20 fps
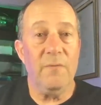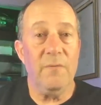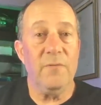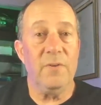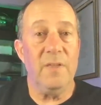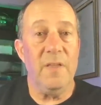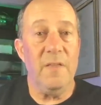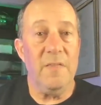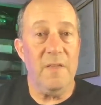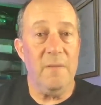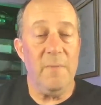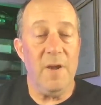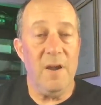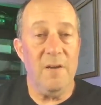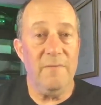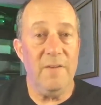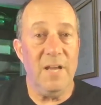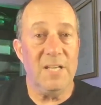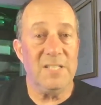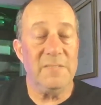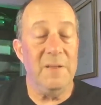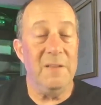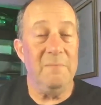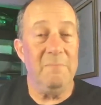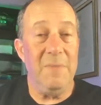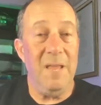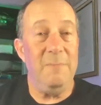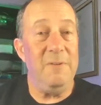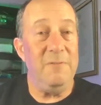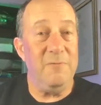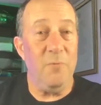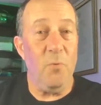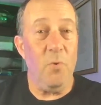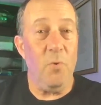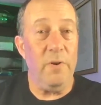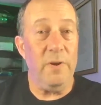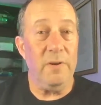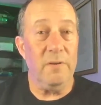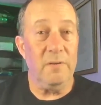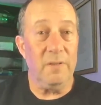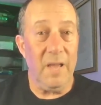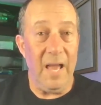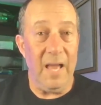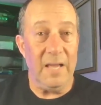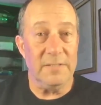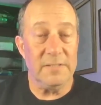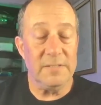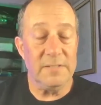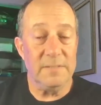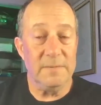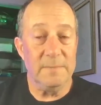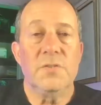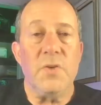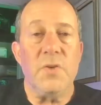for lithium iron phosphate, maybe 40 or less.